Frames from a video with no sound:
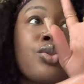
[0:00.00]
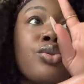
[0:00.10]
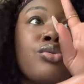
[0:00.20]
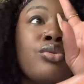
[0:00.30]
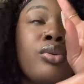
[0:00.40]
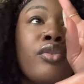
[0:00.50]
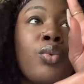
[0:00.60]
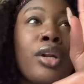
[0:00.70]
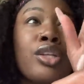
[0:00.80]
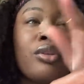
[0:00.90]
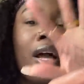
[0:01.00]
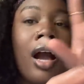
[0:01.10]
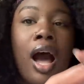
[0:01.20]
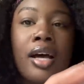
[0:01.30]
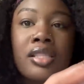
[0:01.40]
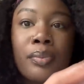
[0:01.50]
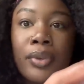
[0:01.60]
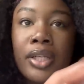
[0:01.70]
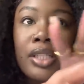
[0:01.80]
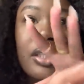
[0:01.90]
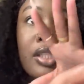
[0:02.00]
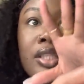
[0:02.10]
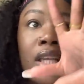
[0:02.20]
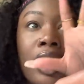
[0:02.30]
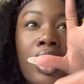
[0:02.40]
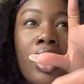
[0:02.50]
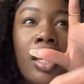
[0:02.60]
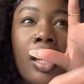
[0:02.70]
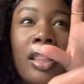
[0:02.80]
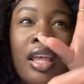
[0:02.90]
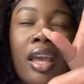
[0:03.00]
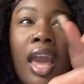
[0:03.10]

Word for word: to if you want to do like hot springs and I think